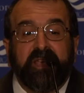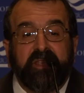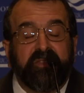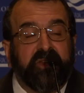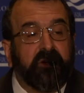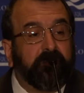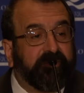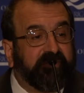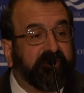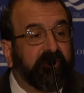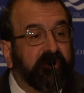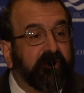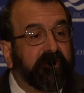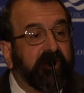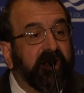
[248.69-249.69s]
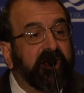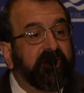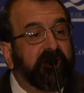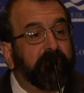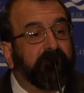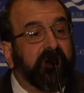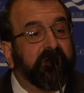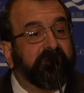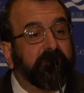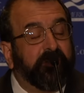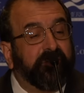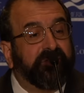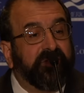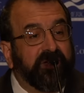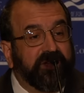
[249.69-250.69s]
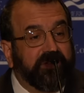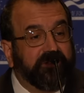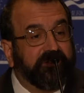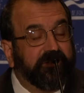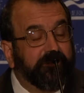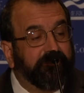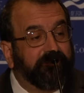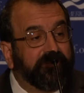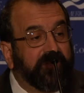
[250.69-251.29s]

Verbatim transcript: in their absurd and impossible things.